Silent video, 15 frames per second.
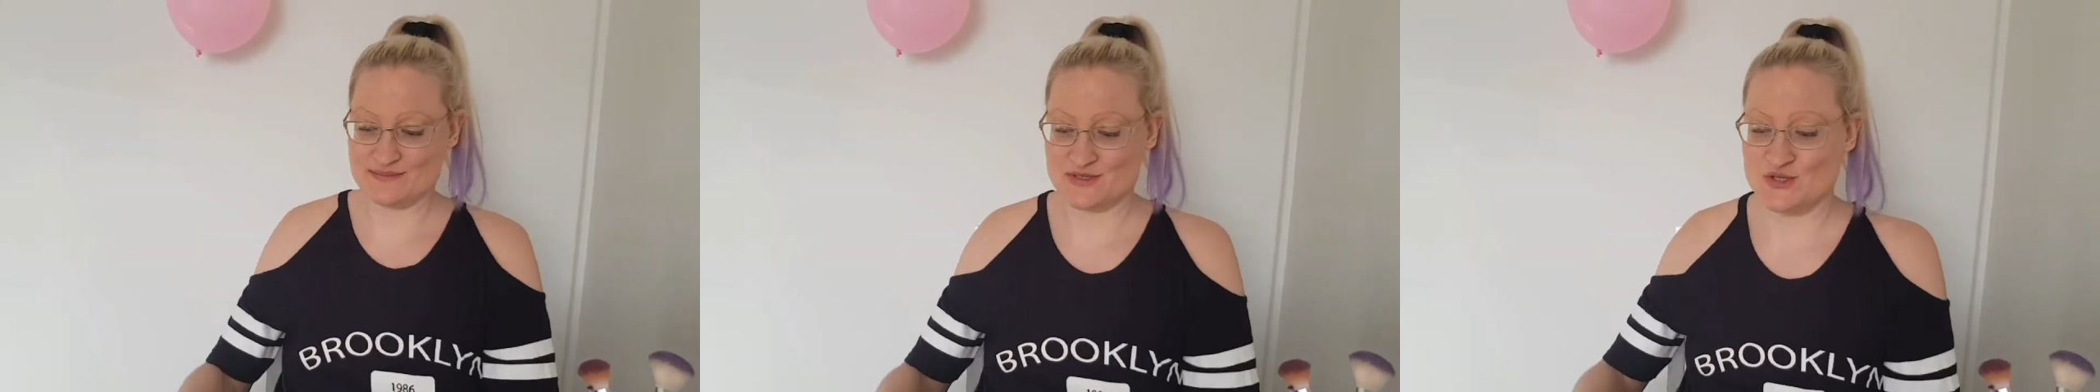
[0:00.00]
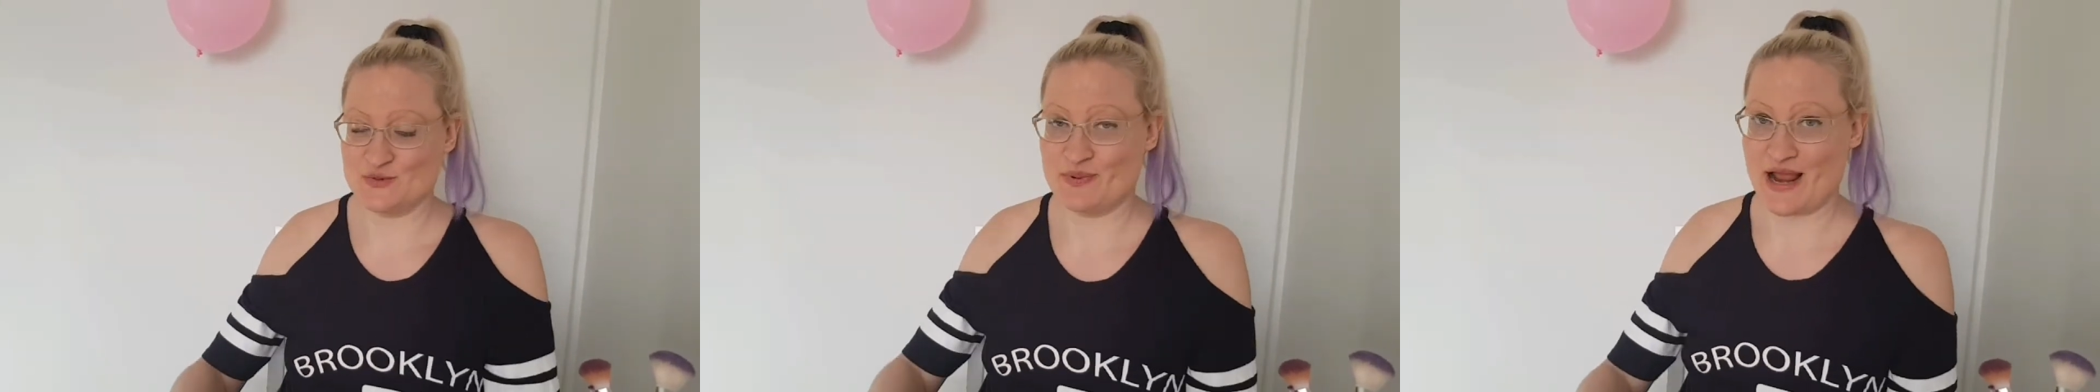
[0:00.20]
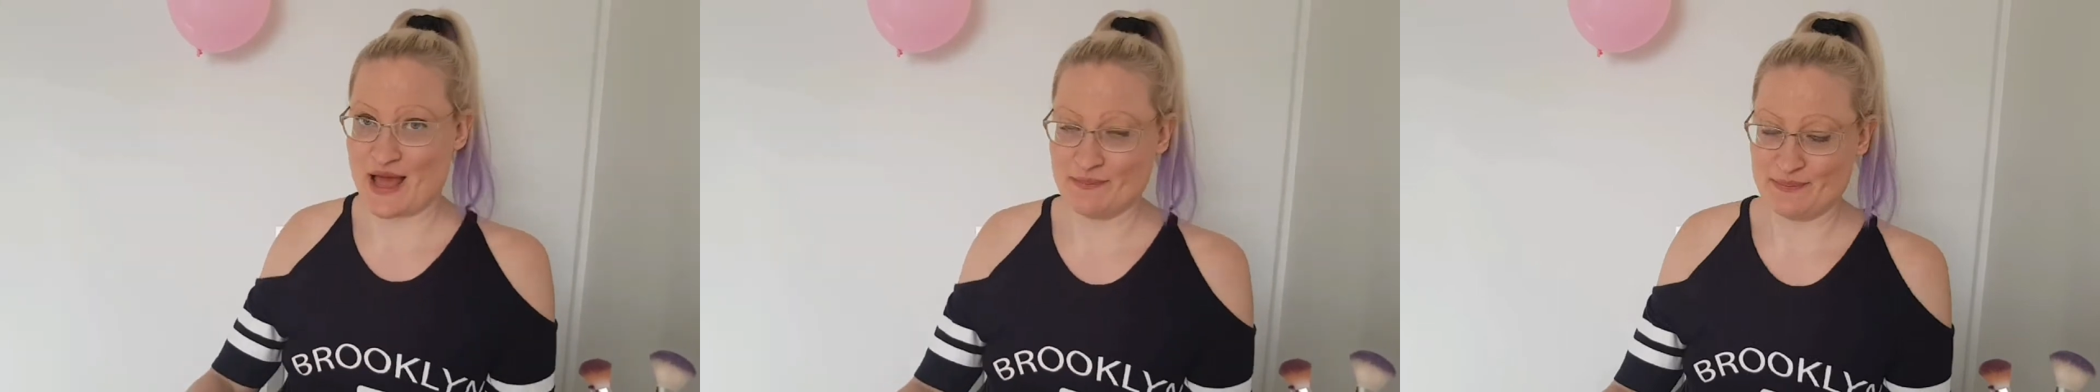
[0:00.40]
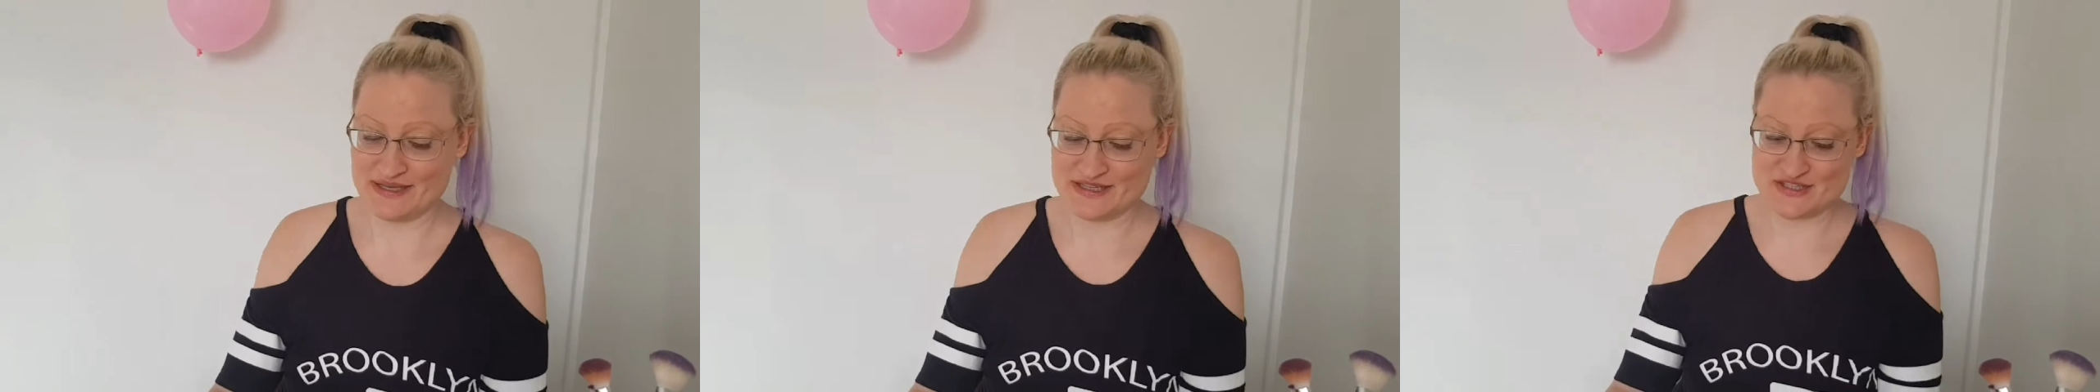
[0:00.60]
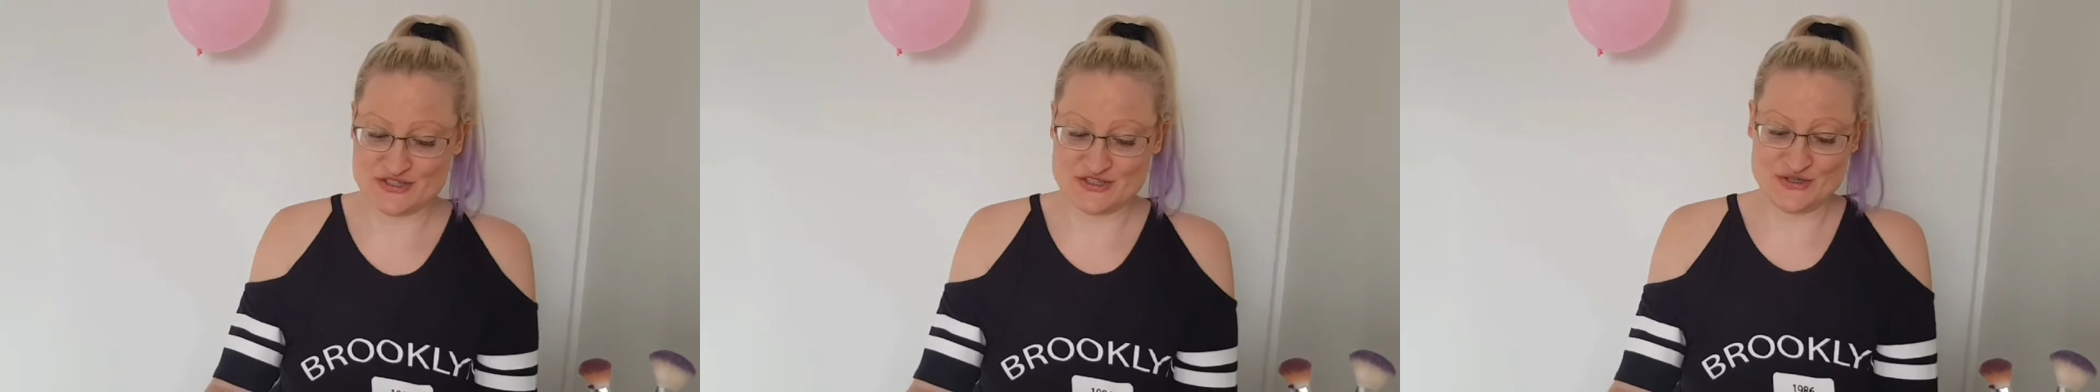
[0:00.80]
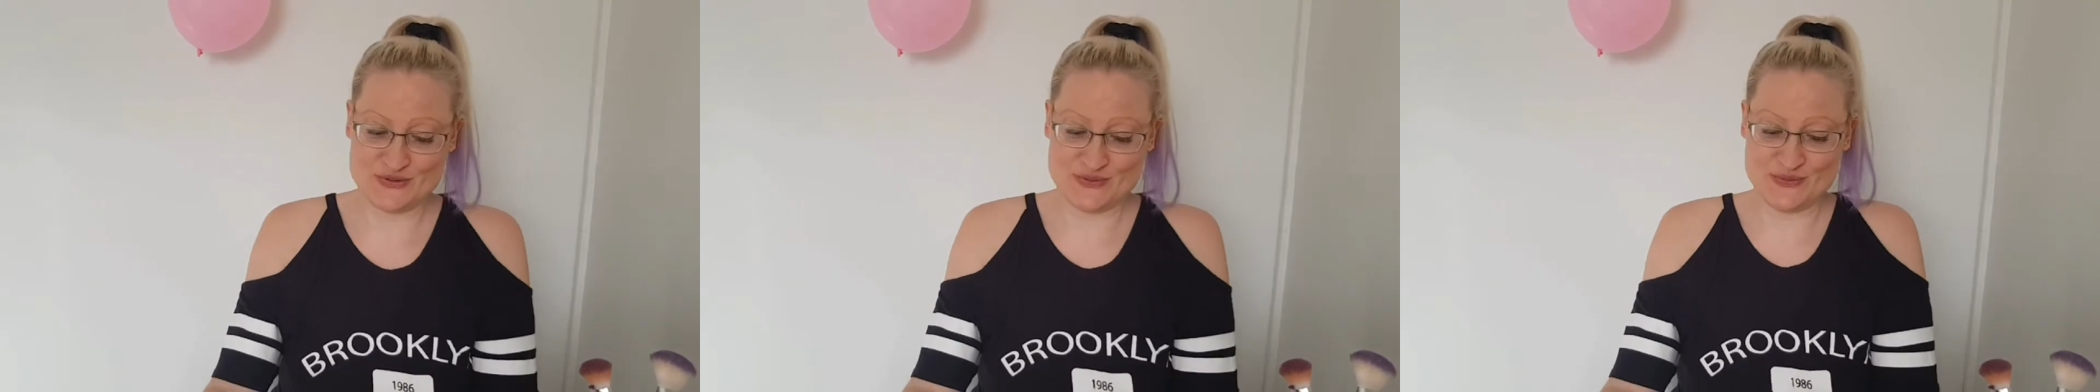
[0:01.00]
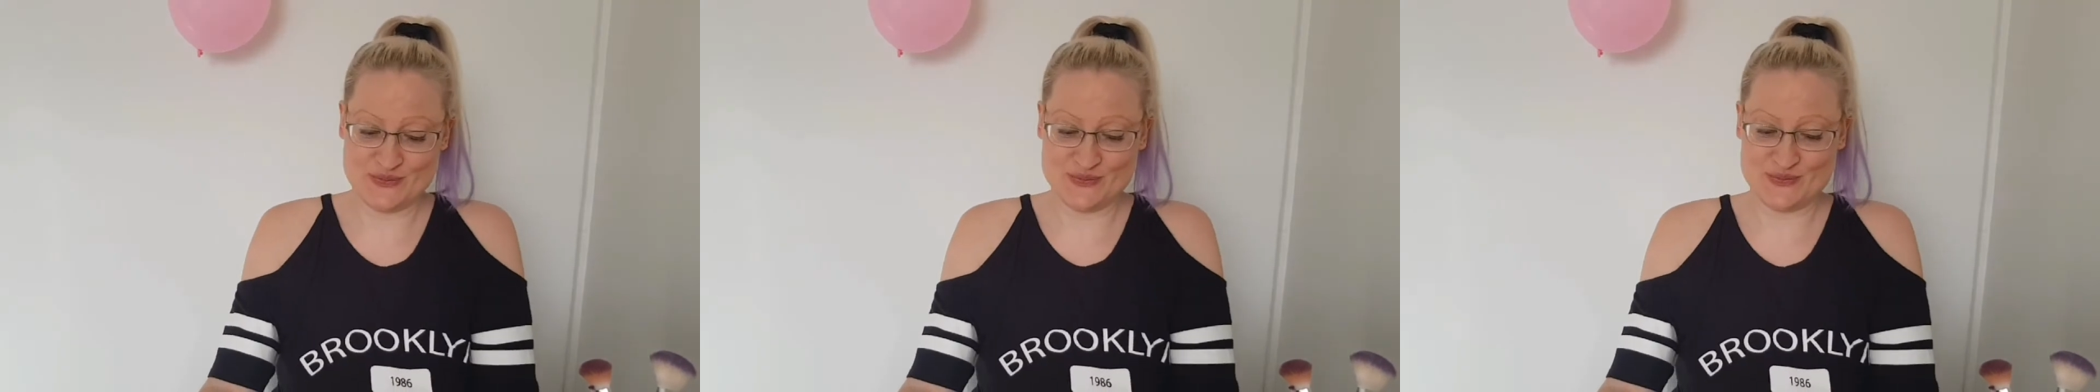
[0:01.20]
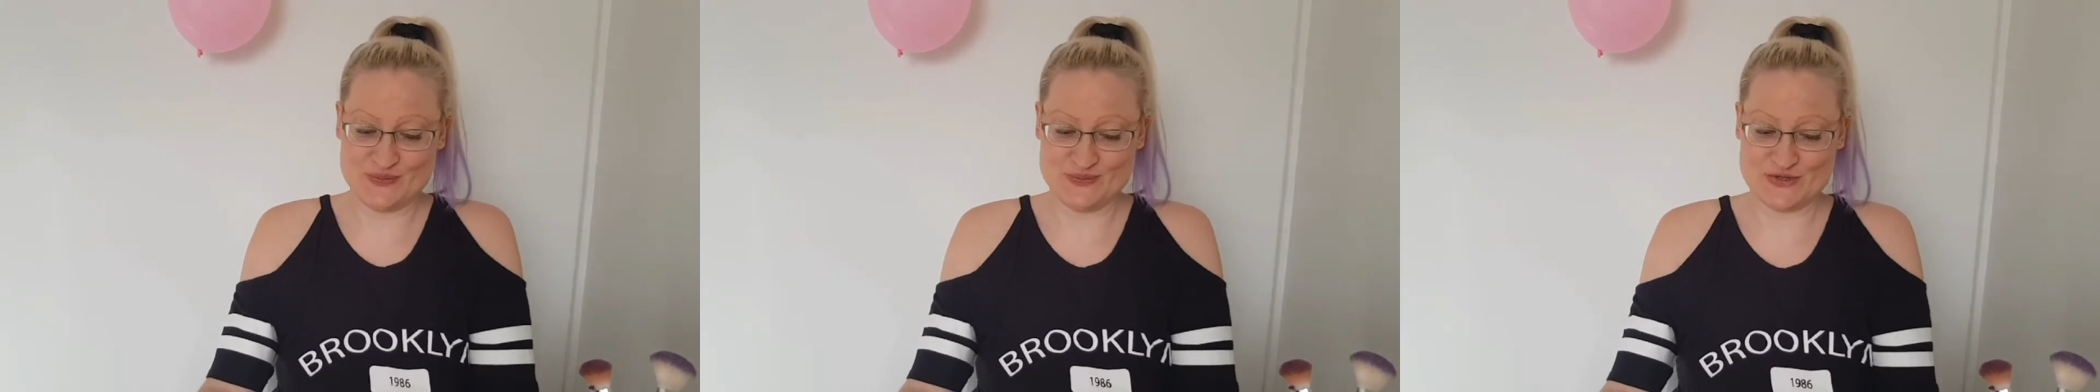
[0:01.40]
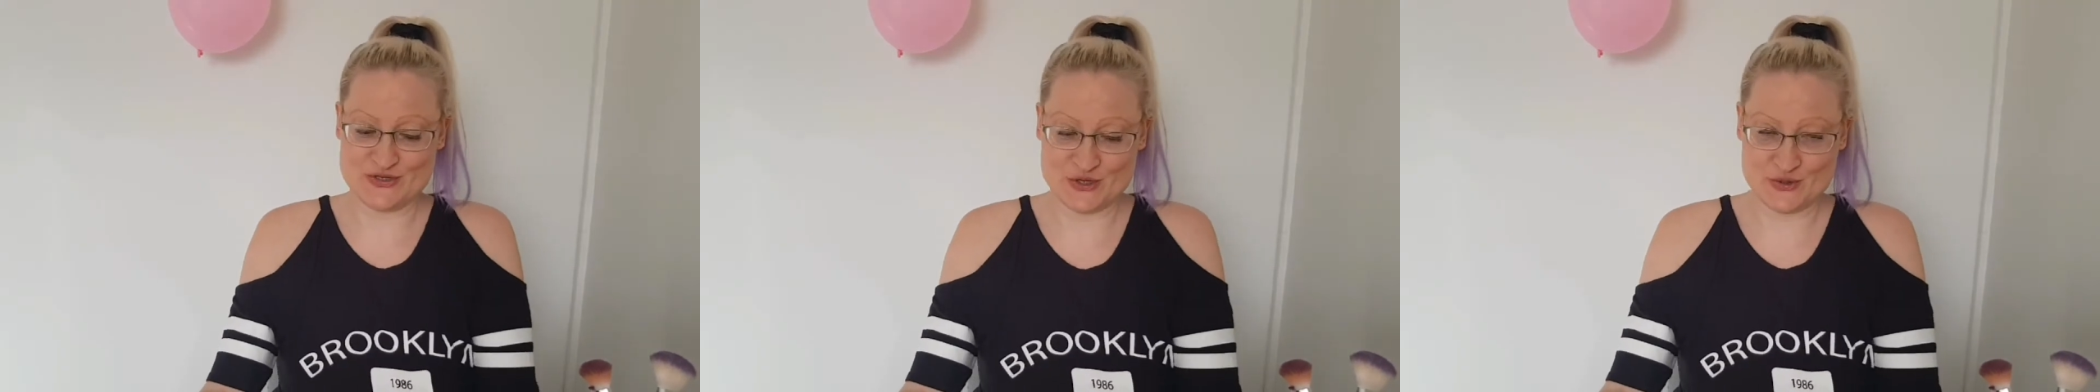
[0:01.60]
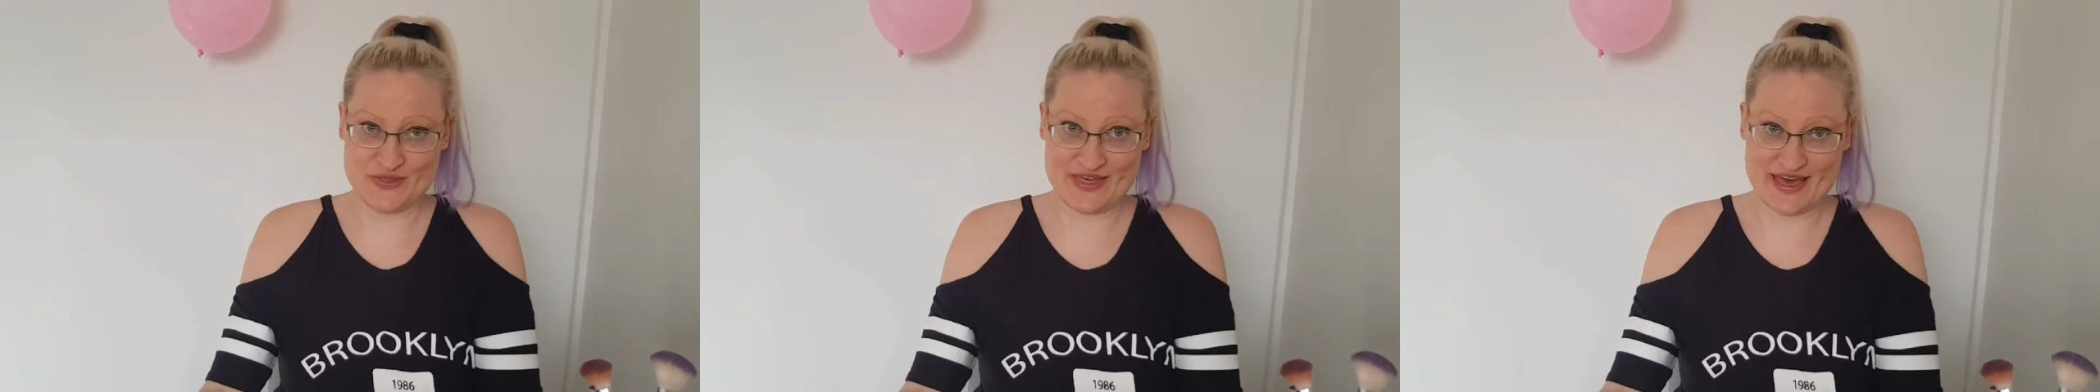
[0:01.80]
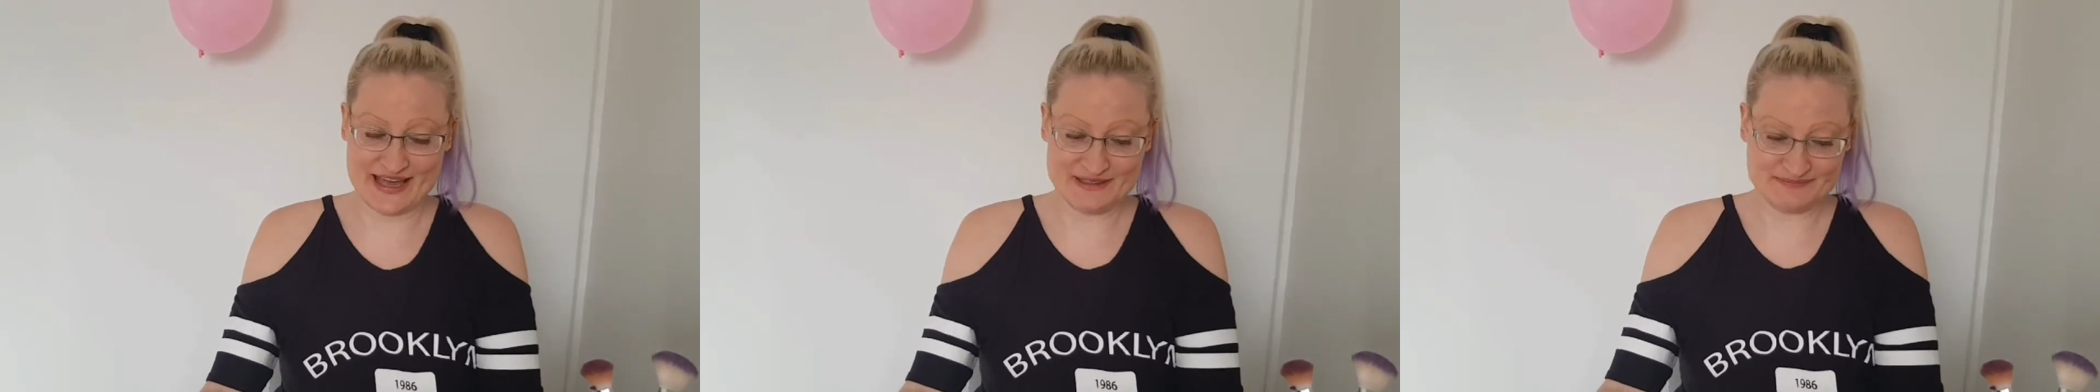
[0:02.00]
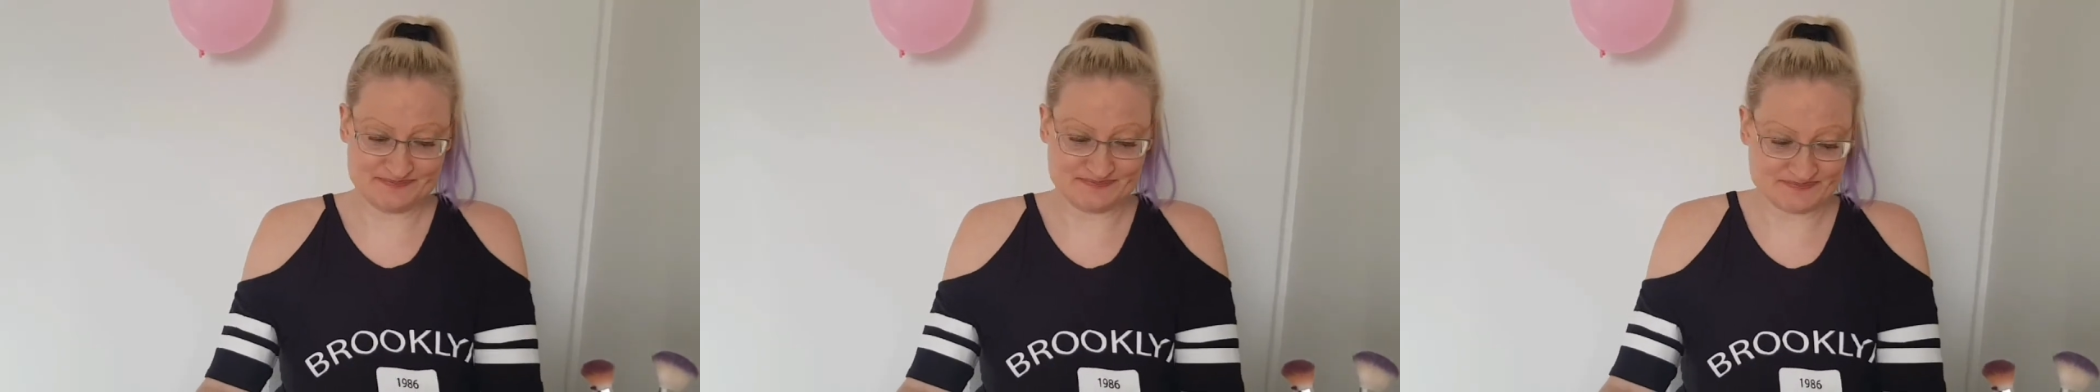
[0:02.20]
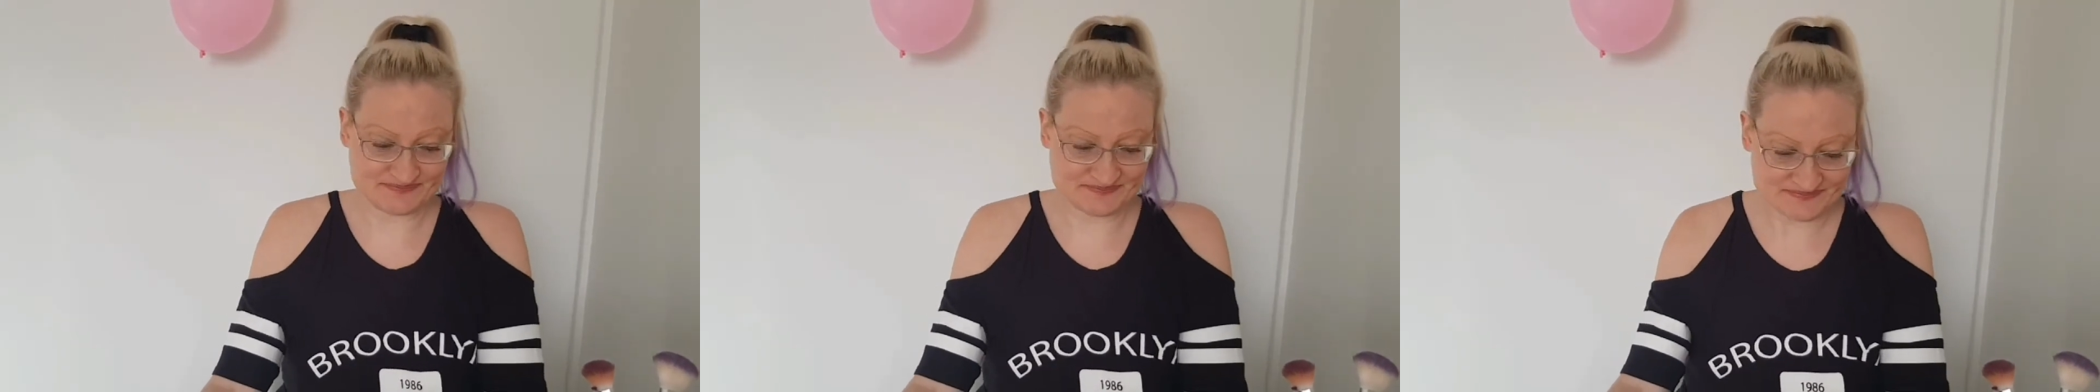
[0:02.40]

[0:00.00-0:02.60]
I'm super happy to show you that.